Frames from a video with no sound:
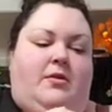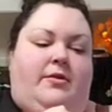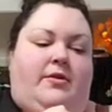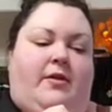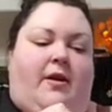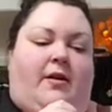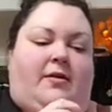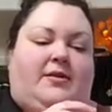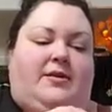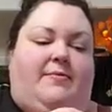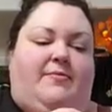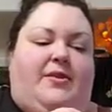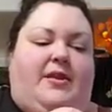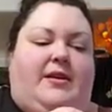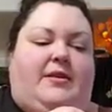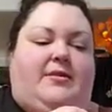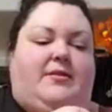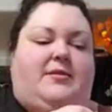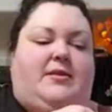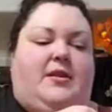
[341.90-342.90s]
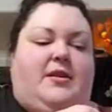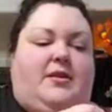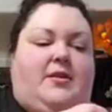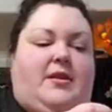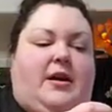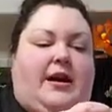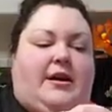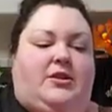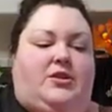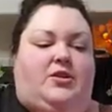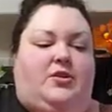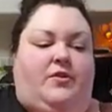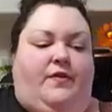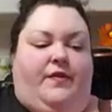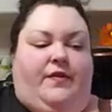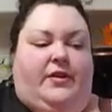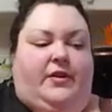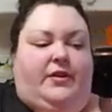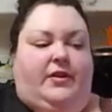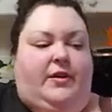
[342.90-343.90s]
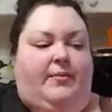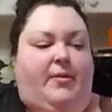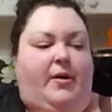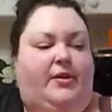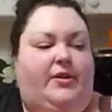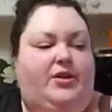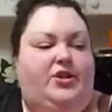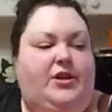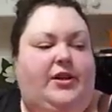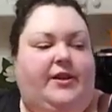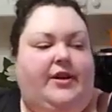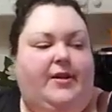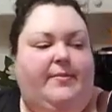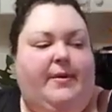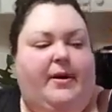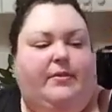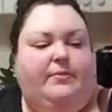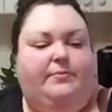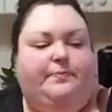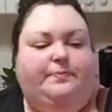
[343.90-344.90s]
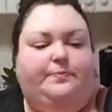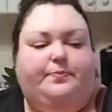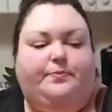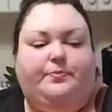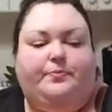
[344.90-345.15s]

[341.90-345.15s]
there are some things I do feel apologetic about,